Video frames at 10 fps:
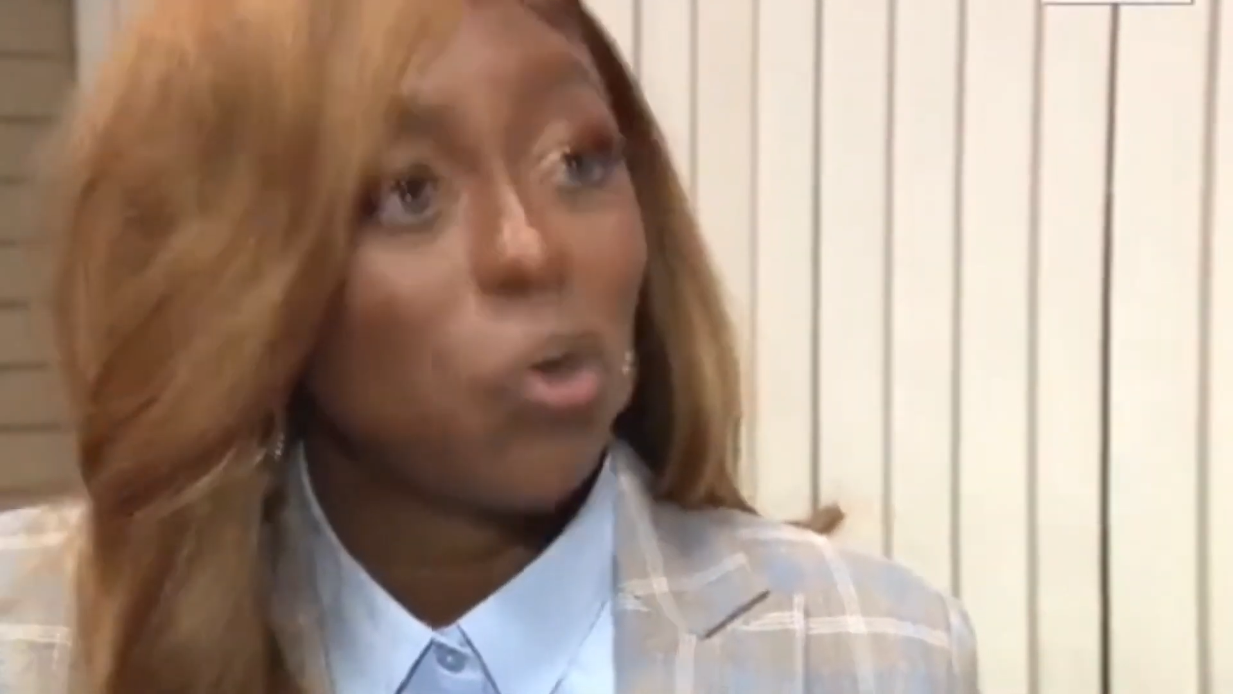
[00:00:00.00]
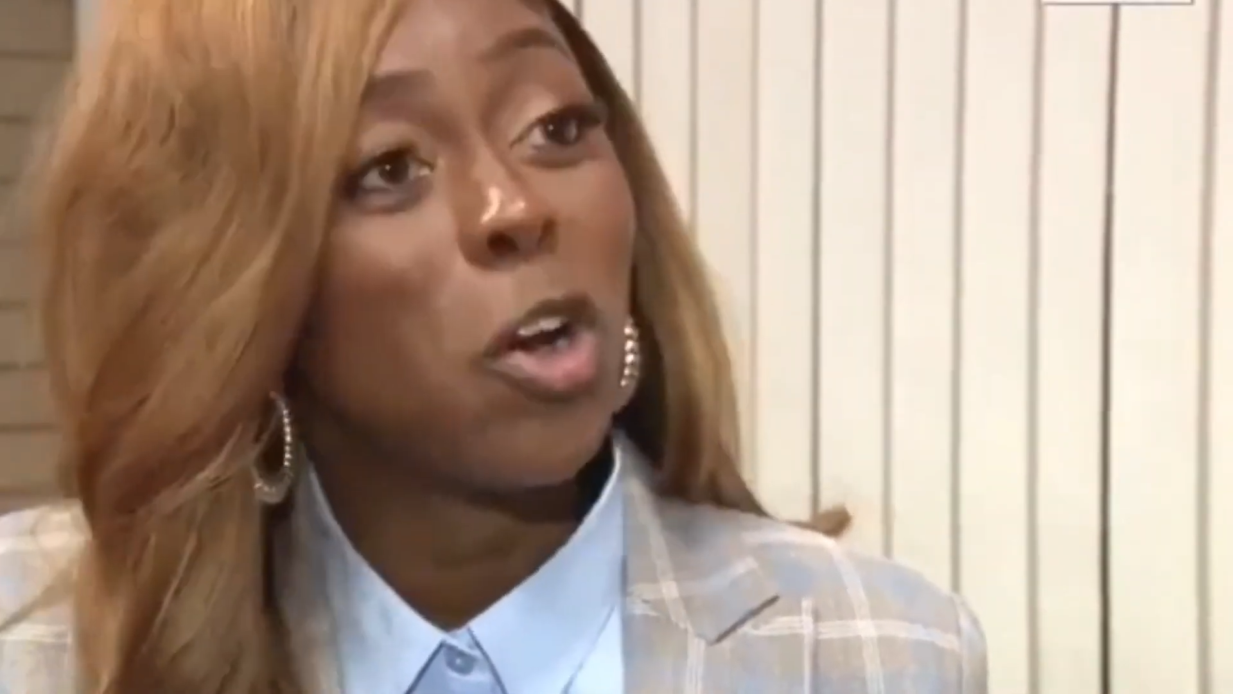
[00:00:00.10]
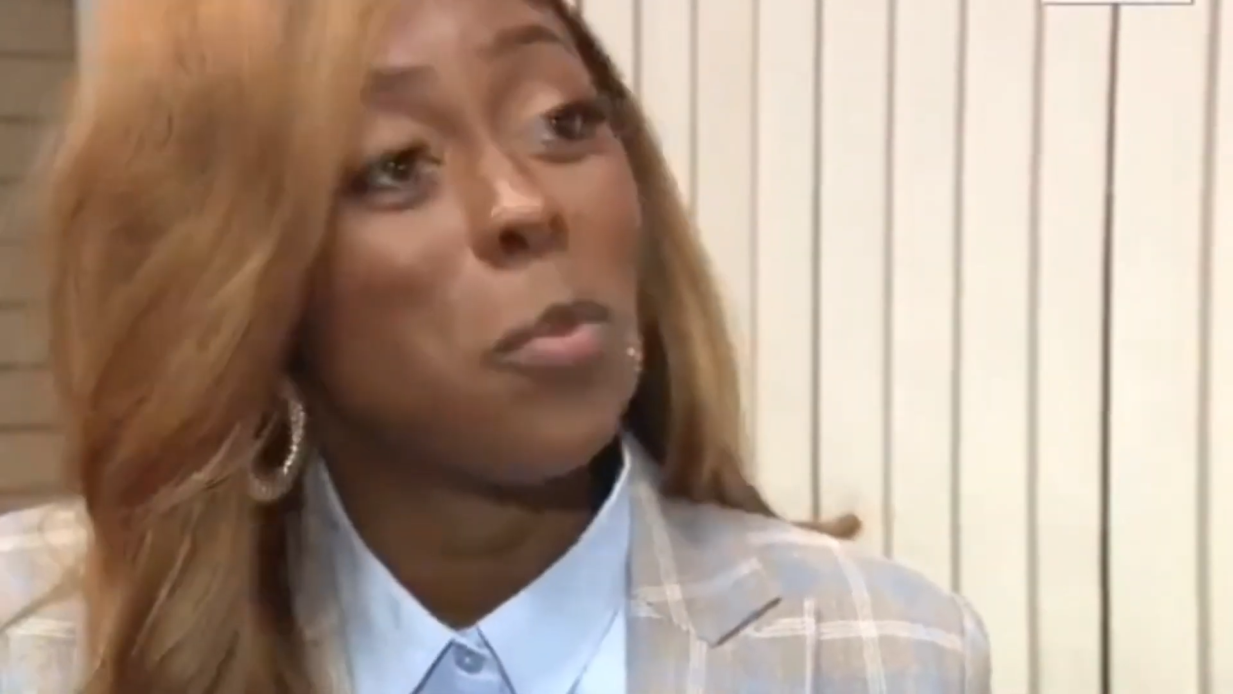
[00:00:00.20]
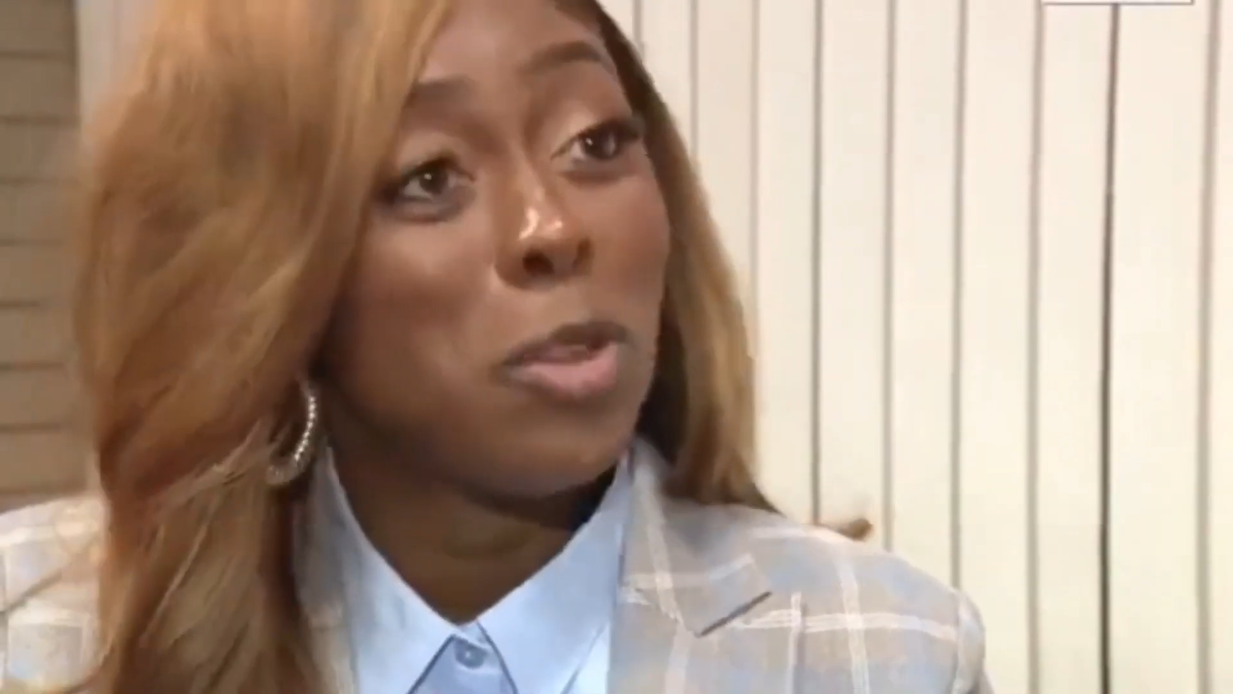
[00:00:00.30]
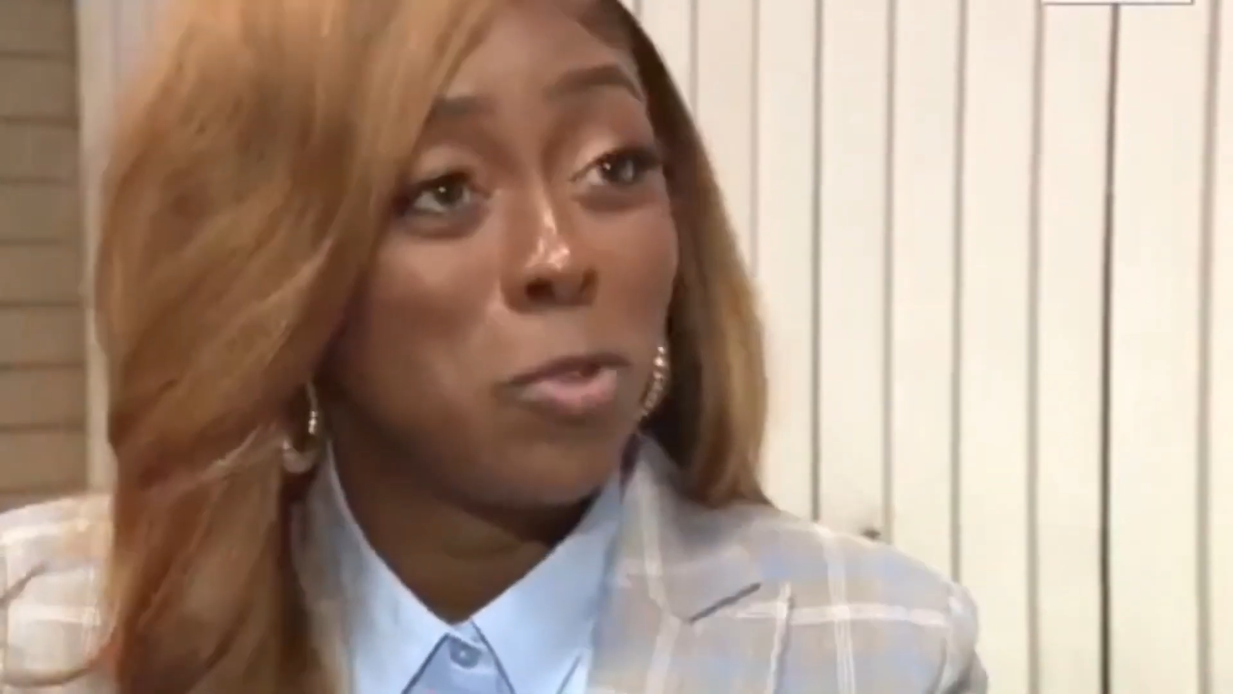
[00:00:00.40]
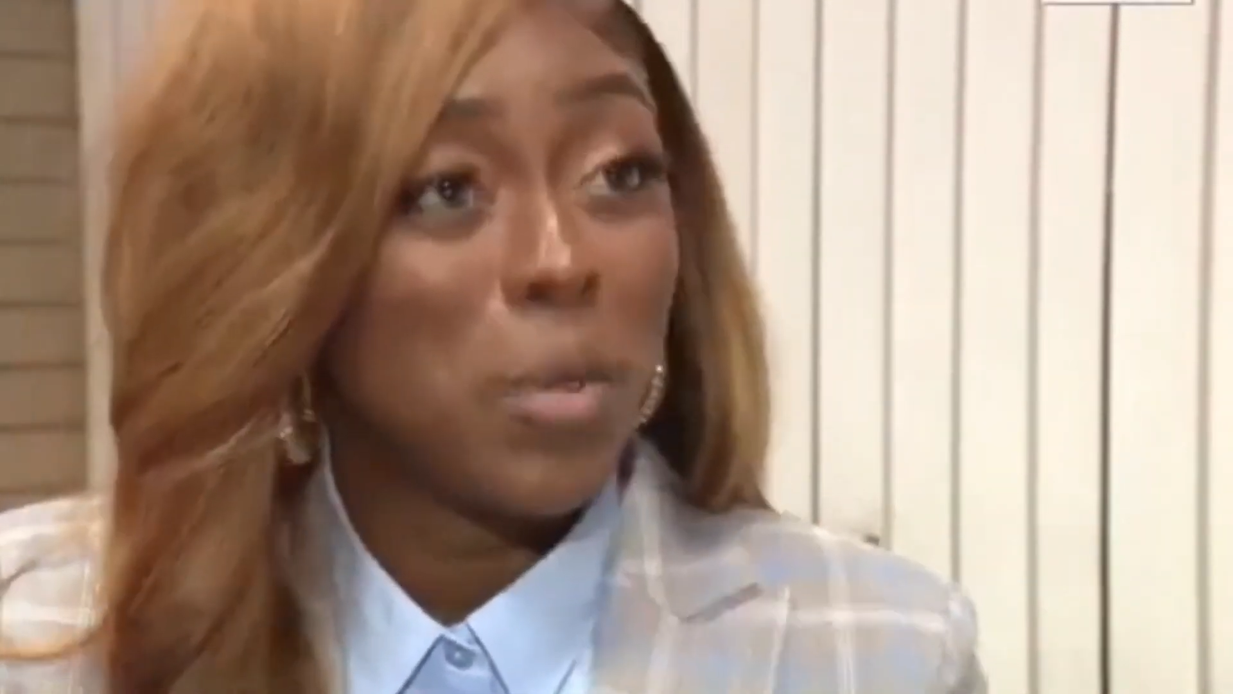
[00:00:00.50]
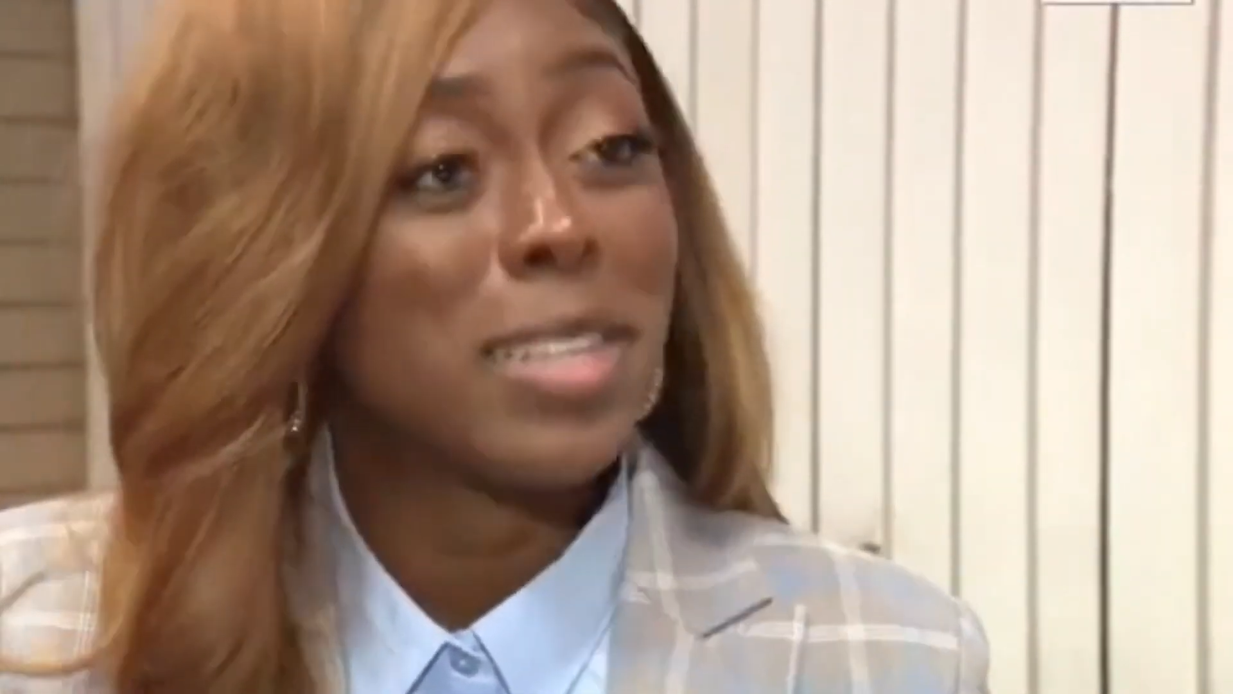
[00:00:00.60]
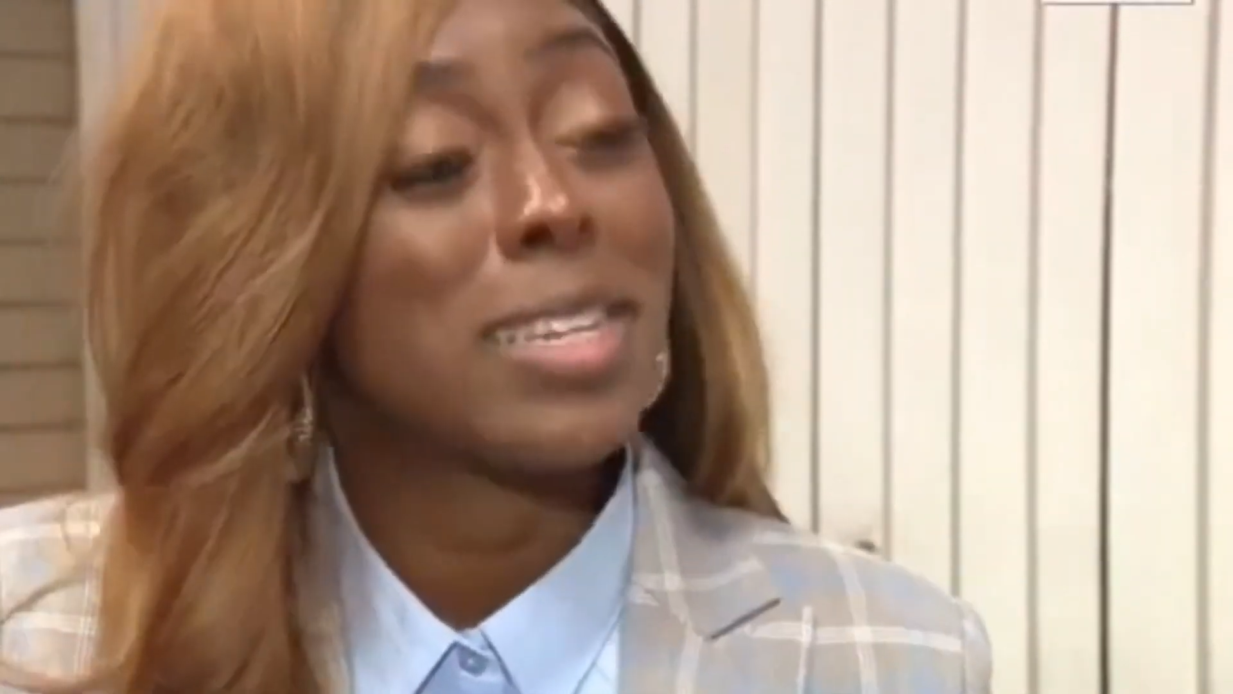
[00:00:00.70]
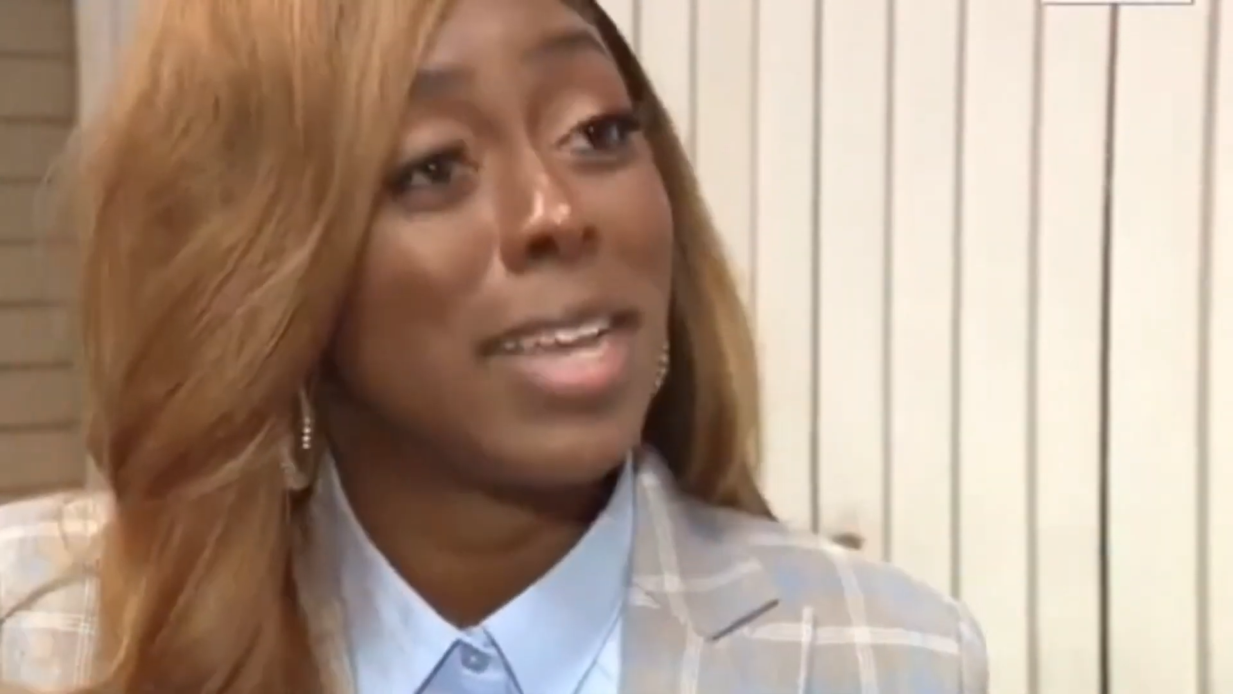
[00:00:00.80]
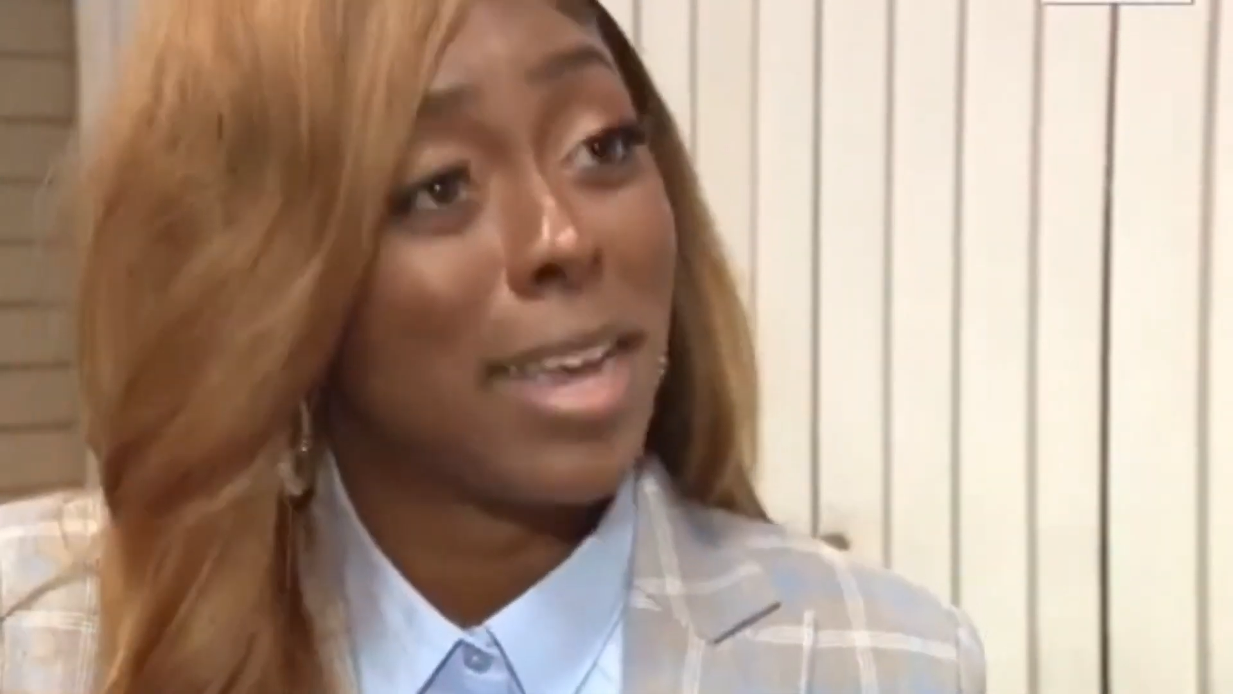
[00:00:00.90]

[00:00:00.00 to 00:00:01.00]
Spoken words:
And you know what?